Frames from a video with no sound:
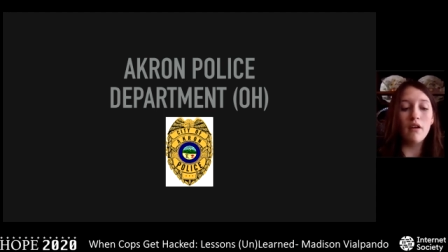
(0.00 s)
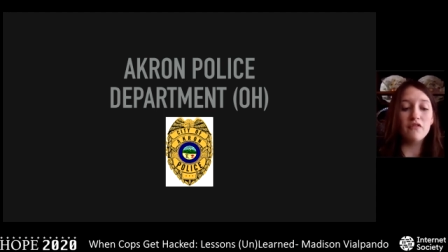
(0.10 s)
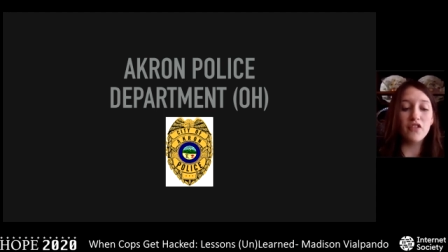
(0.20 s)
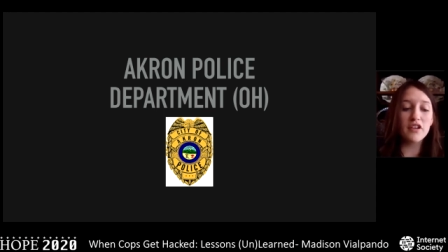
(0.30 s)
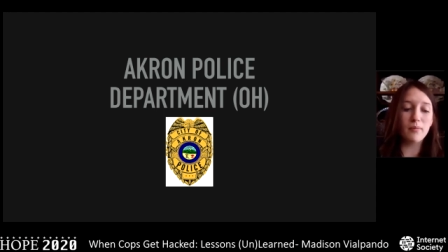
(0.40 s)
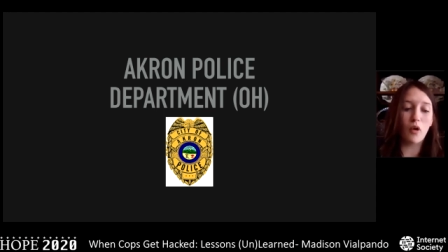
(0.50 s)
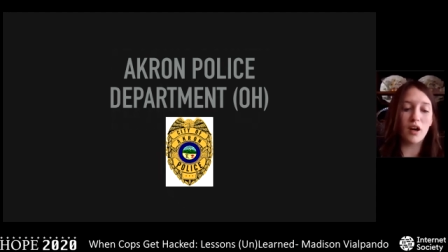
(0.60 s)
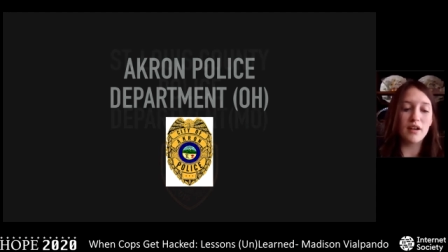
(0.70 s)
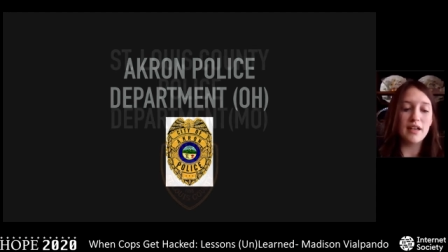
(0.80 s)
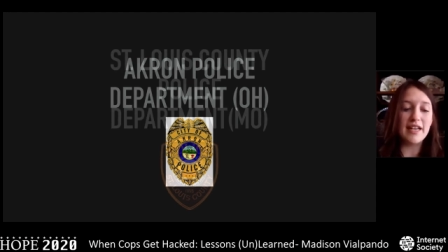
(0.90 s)

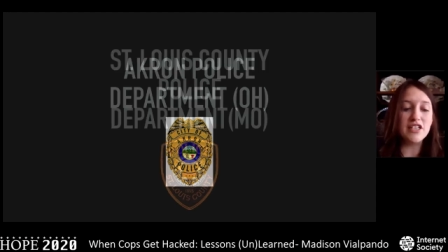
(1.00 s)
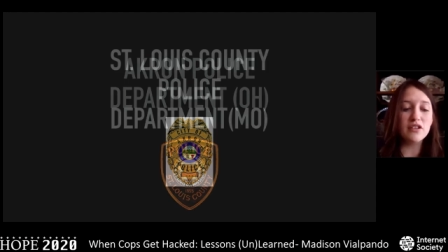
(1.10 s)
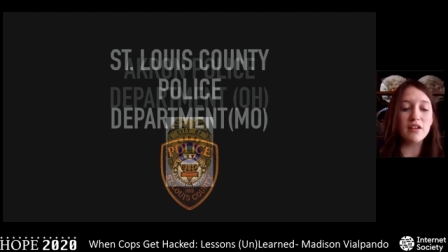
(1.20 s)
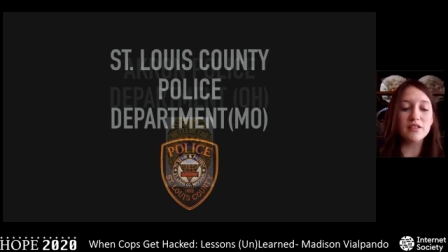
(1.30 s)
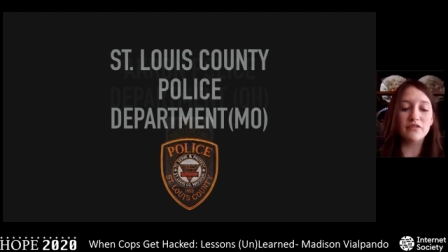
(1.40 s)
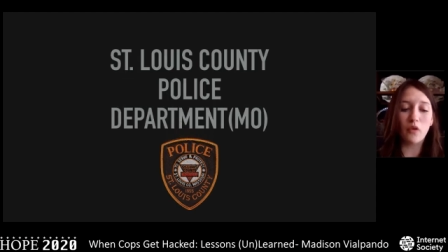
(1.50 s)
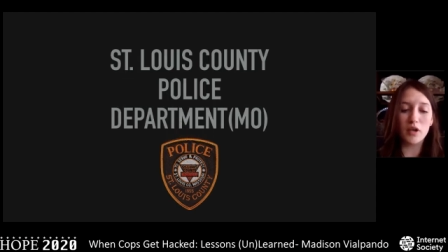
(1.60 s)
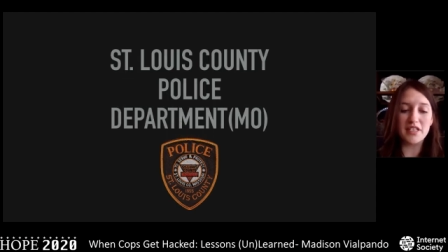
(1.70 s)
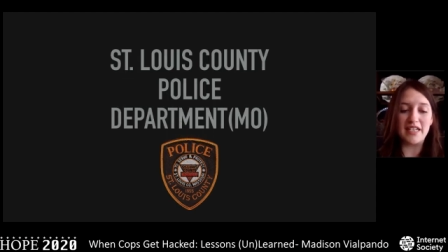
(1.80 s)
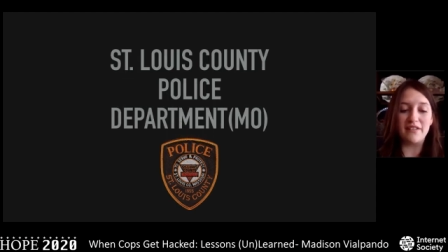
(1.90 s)
Furthermore, in
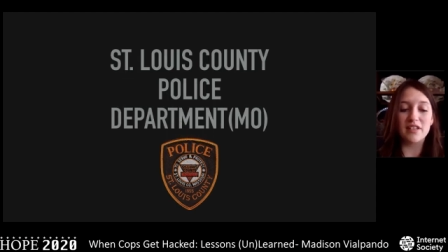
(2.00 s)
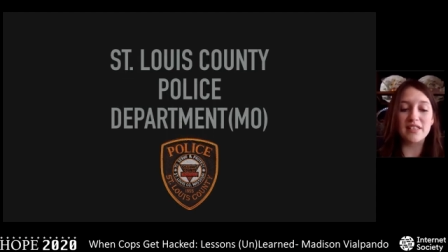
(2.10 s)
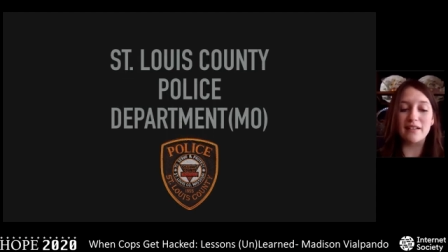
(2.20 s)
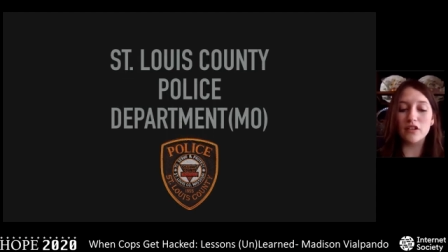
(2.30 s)
2014, the St.